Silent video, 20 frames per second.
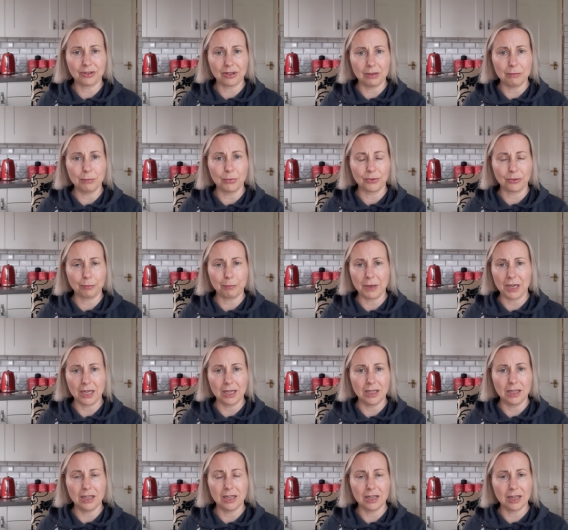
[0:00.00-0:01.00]
it must
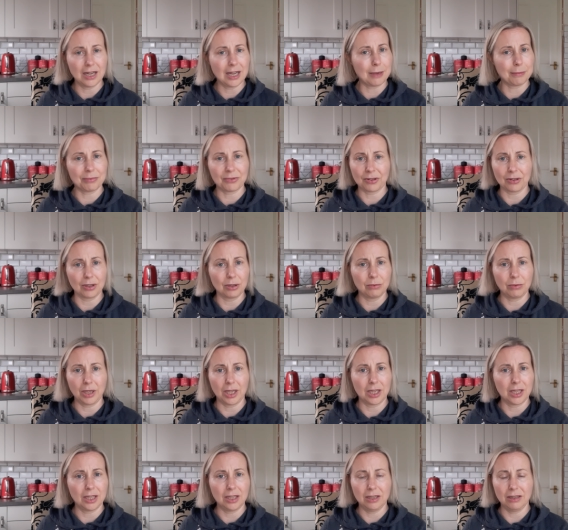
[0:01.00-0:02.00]
be
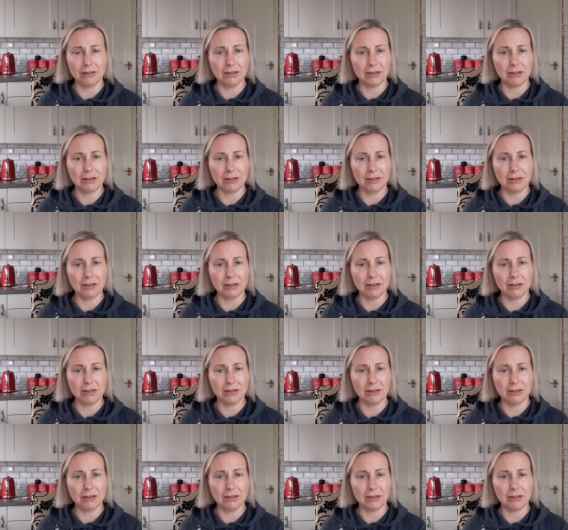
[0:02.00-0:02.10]
absolutely